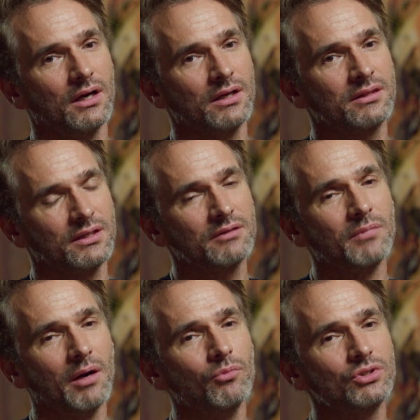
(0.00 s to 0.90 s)
I think
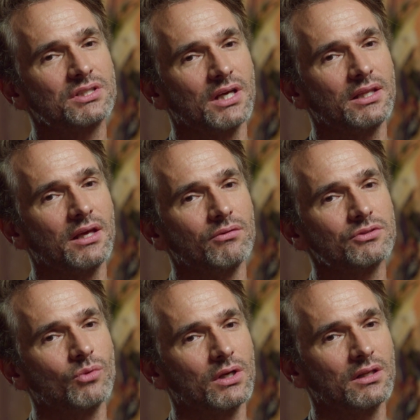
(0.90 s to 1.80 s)
Mom would say that
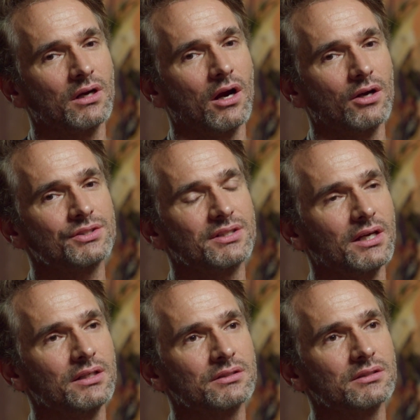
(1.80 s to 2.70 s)
was one of the hardest
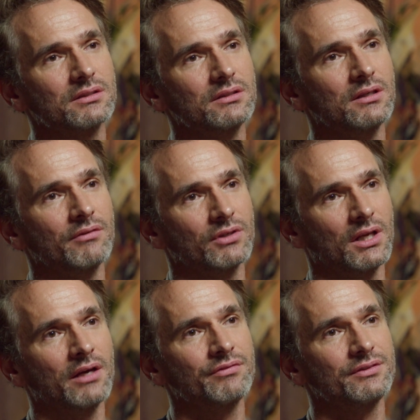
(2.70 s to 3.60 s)
days of her
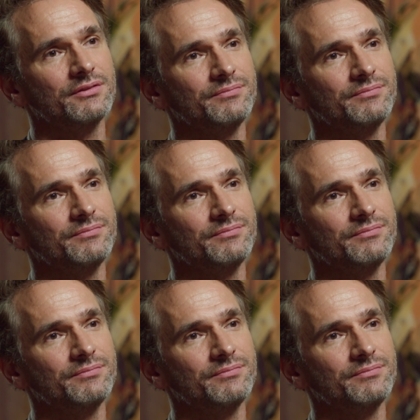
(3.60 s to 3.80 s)
life.